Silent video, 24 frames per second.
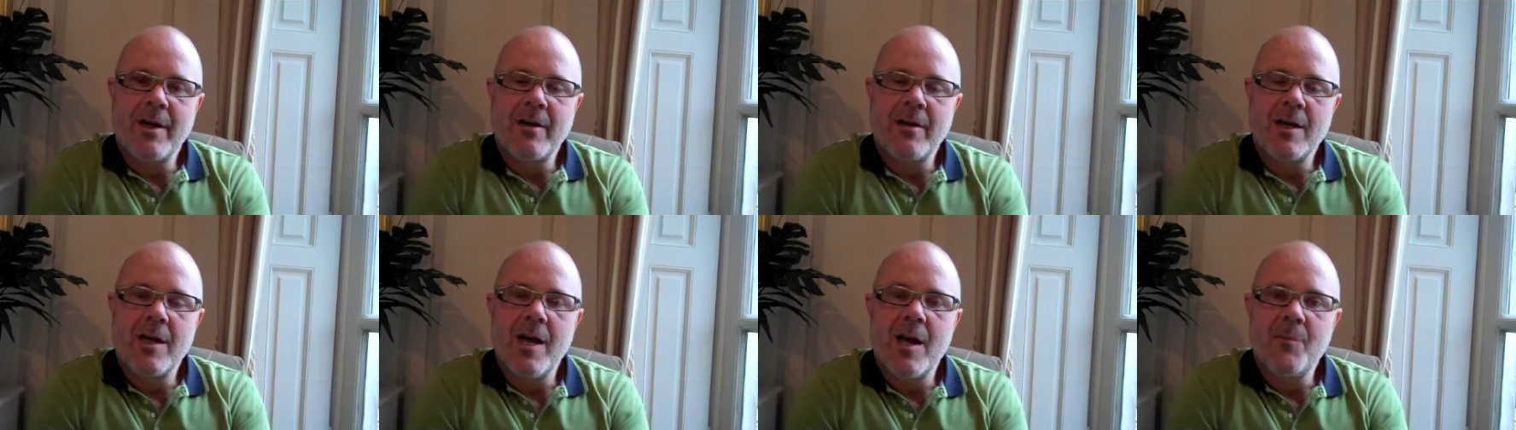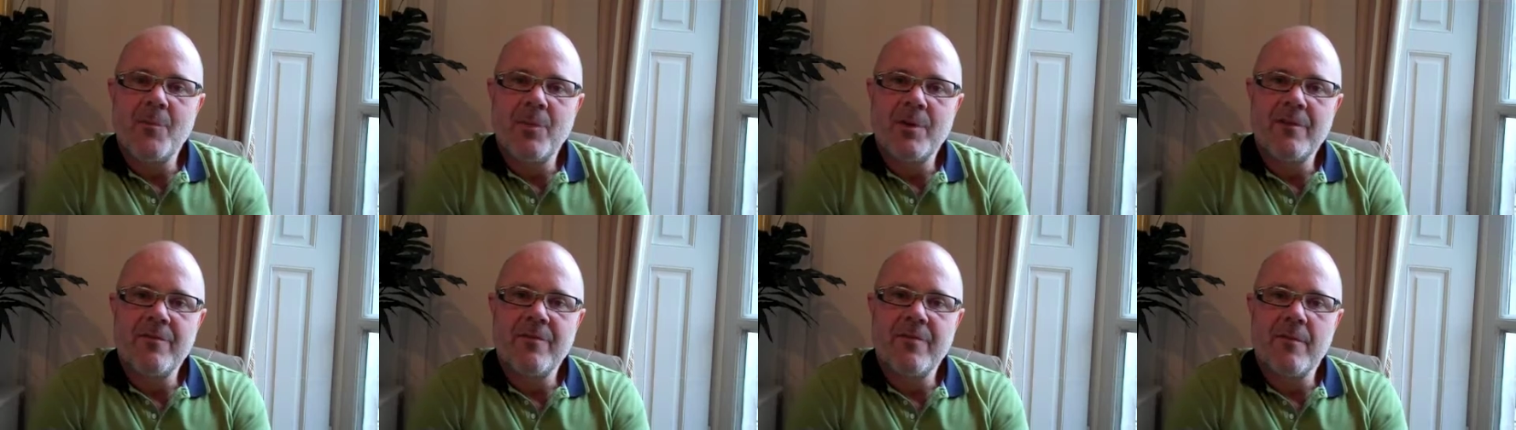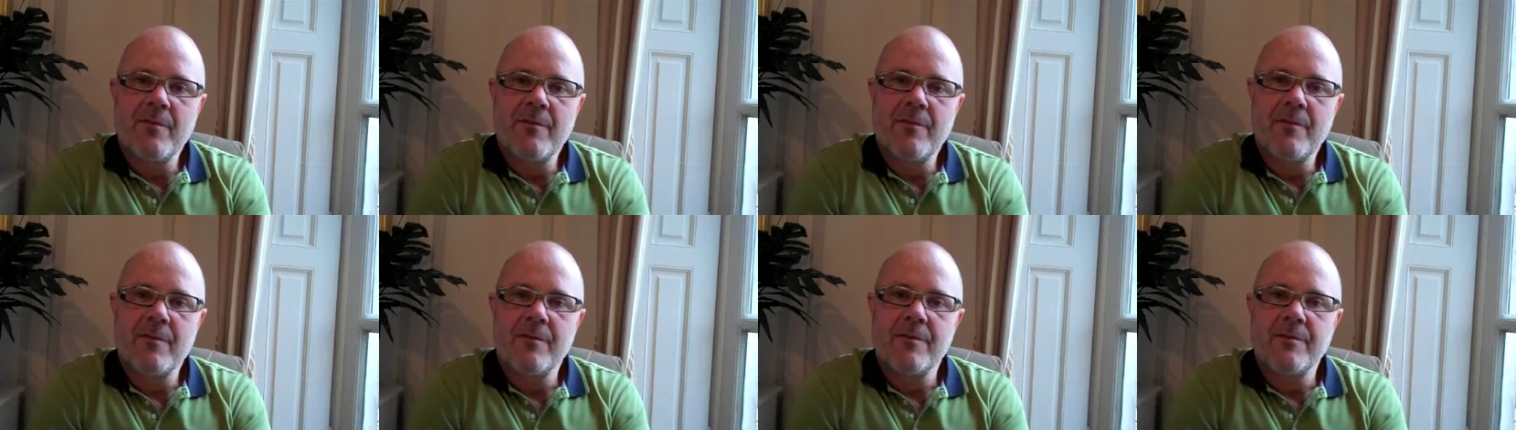about a couple of
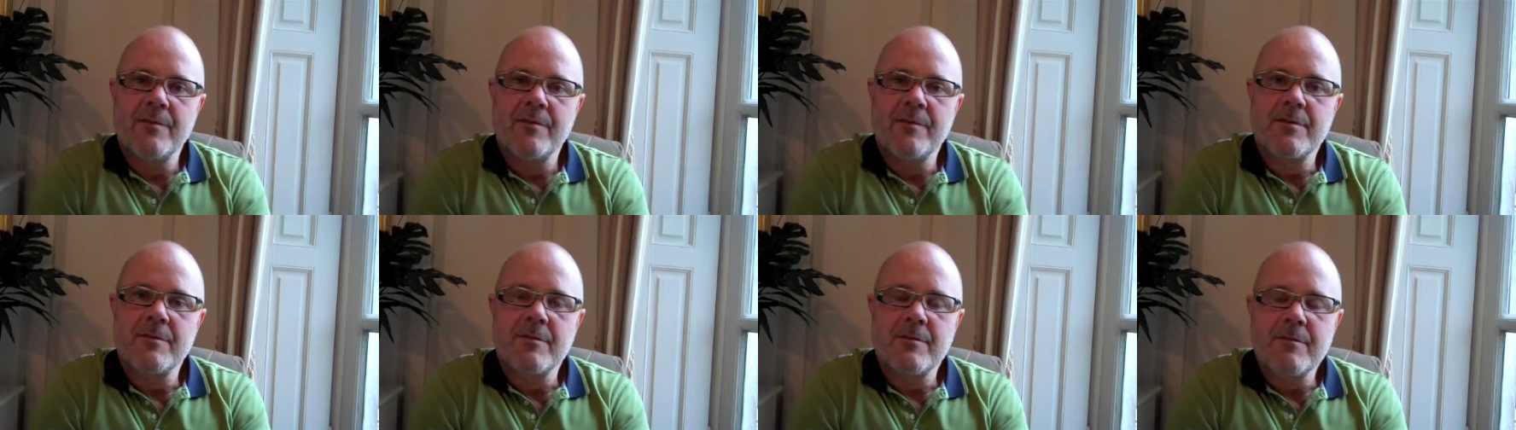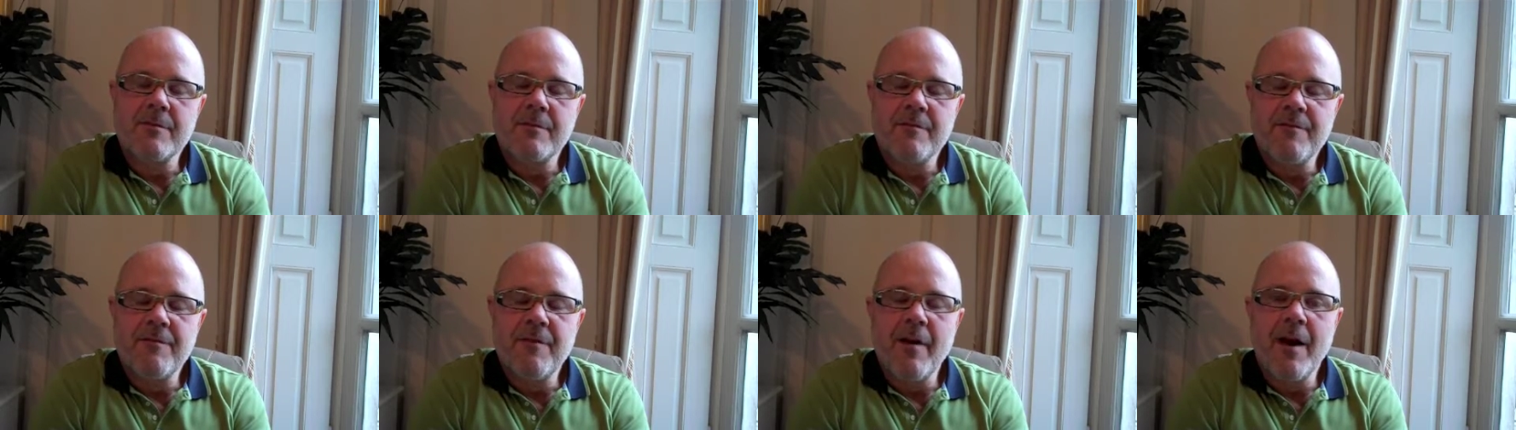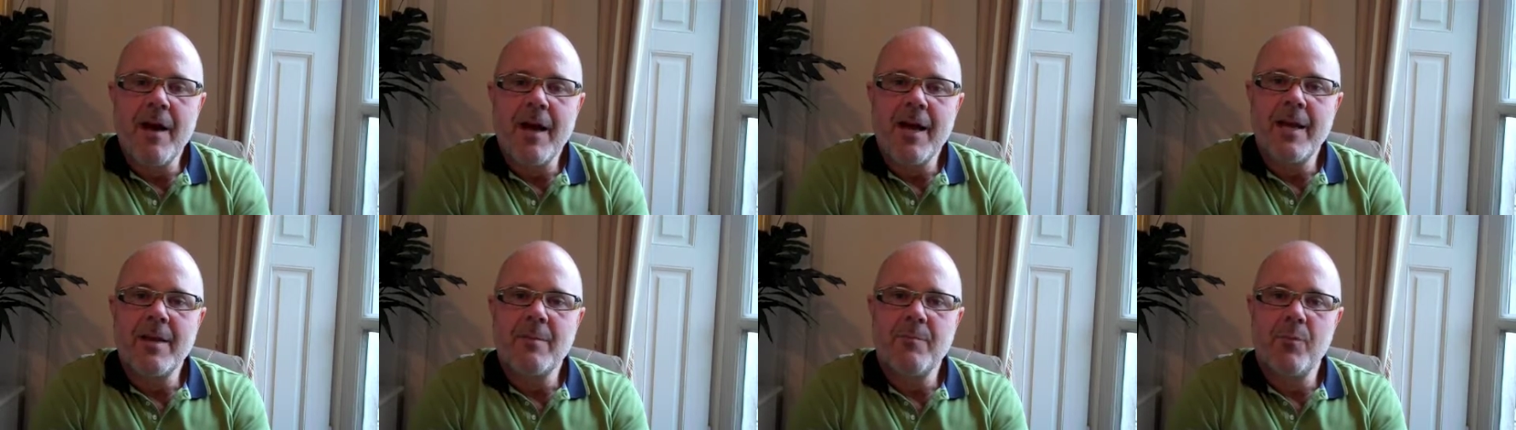
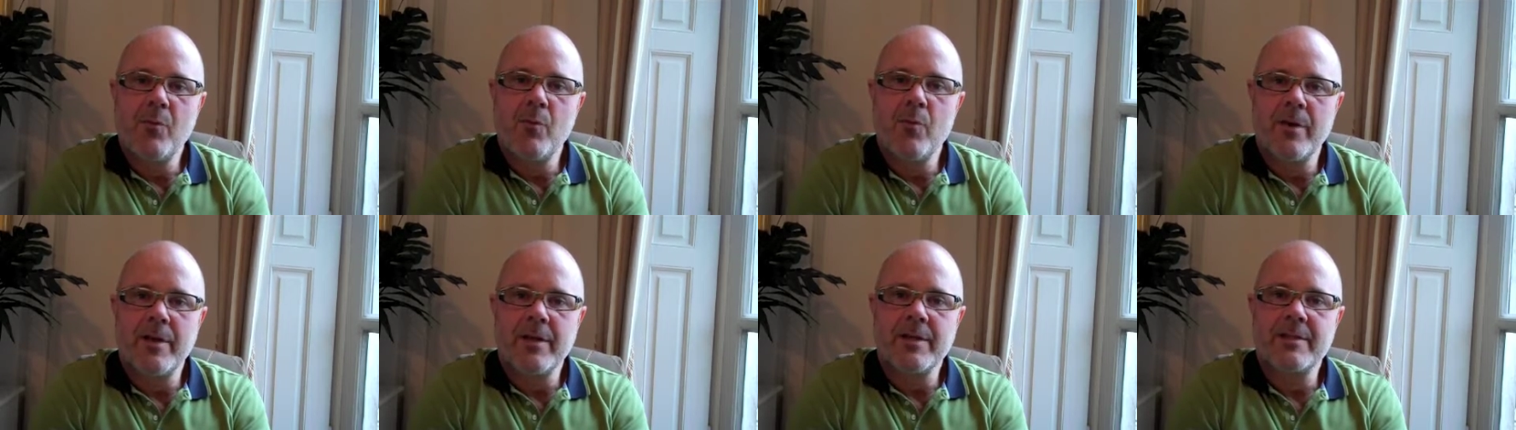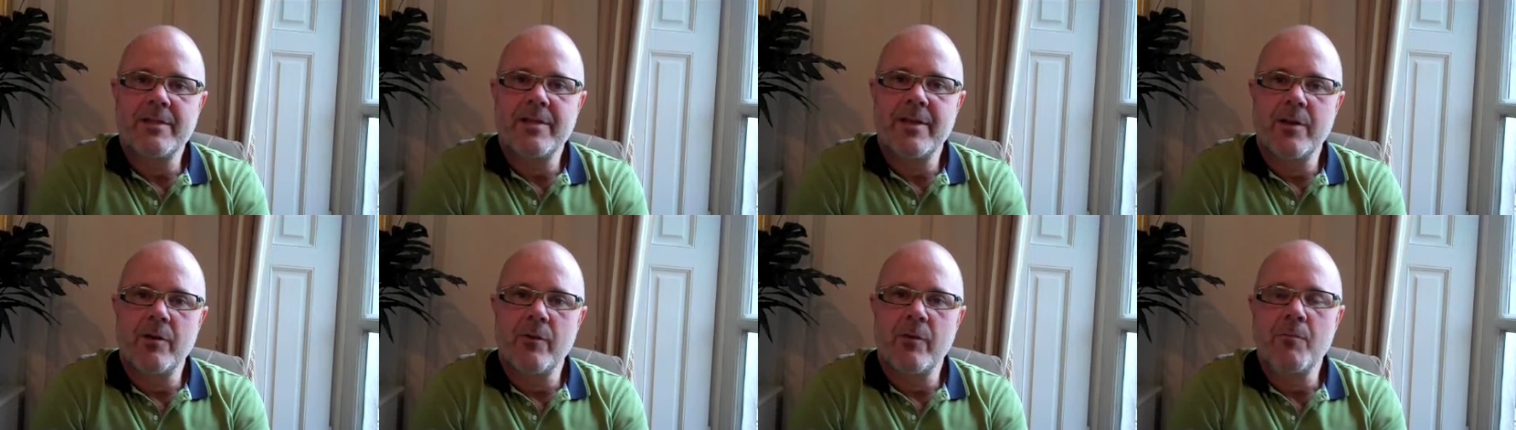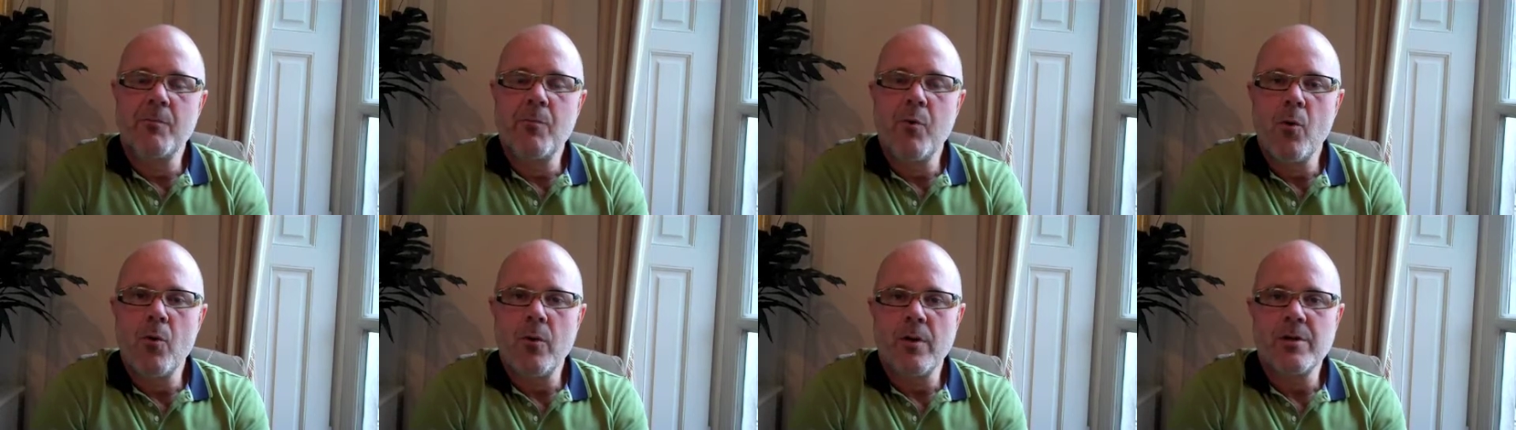fine points that are
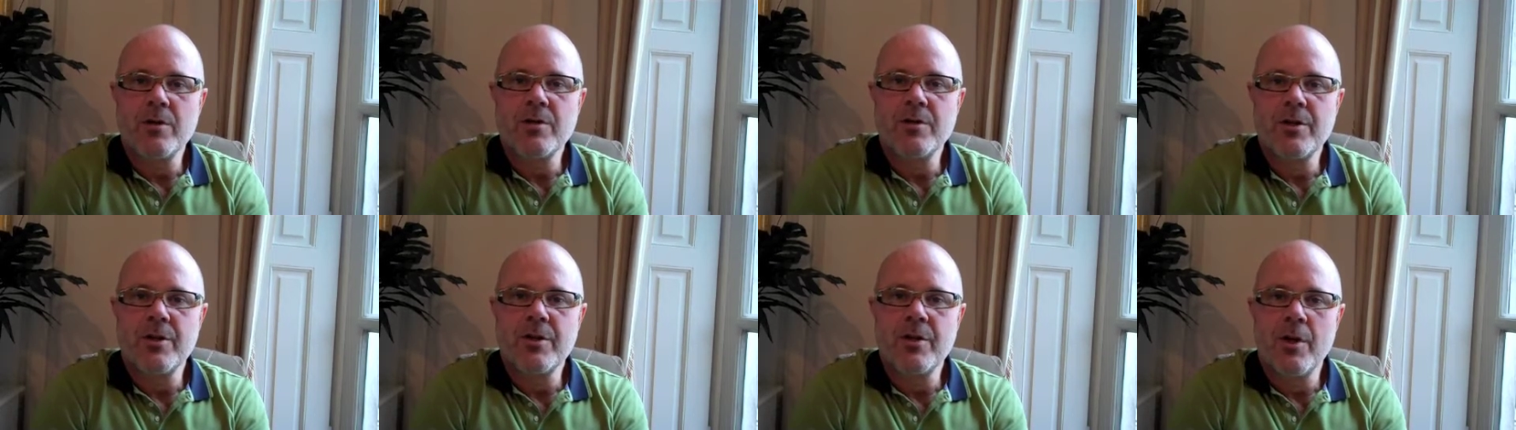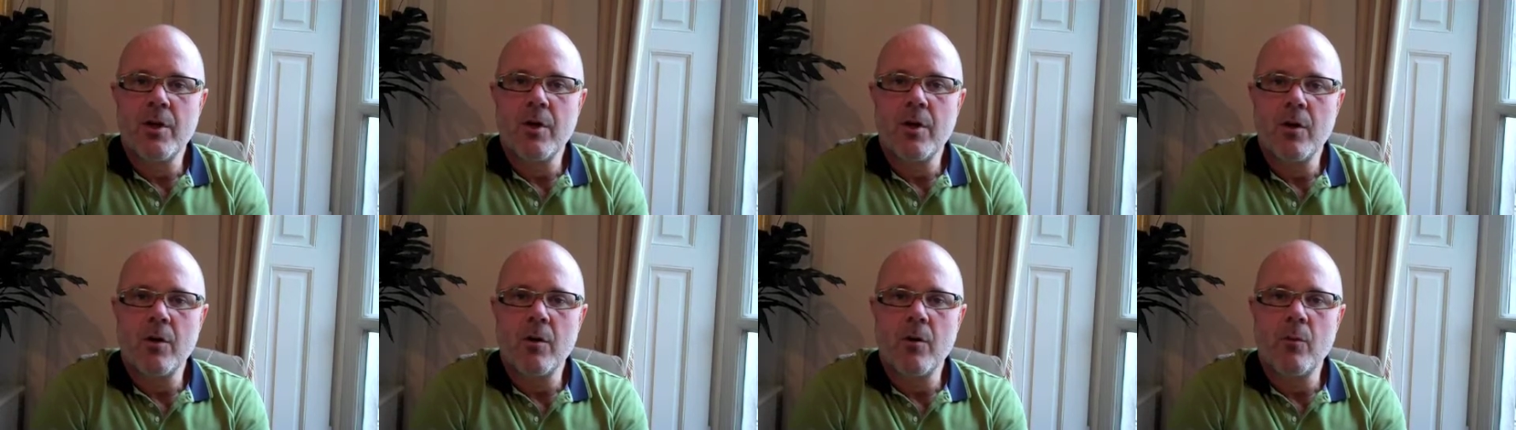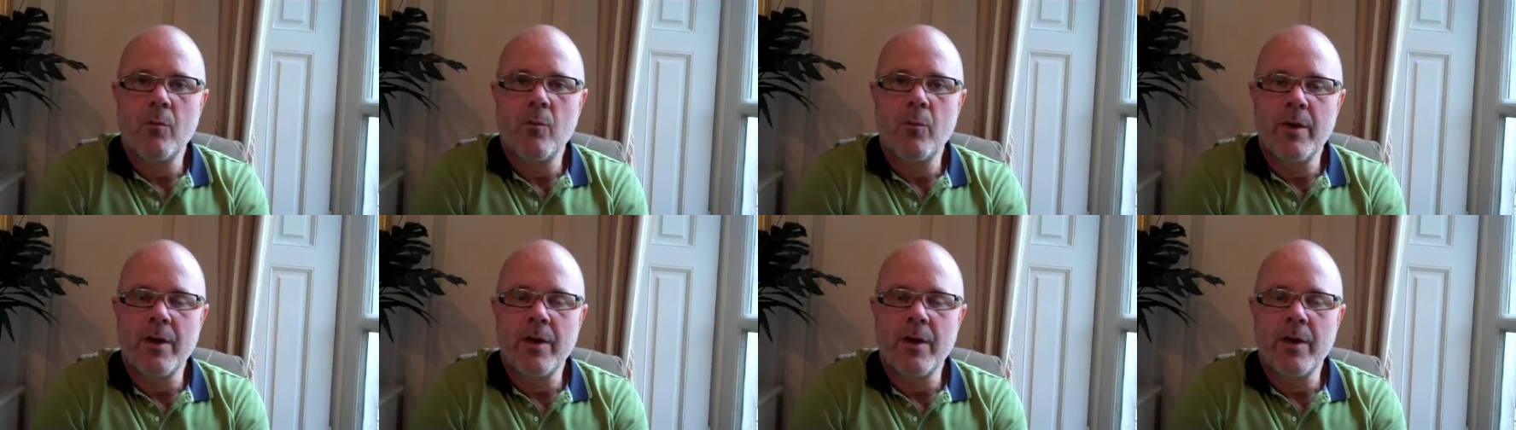important to know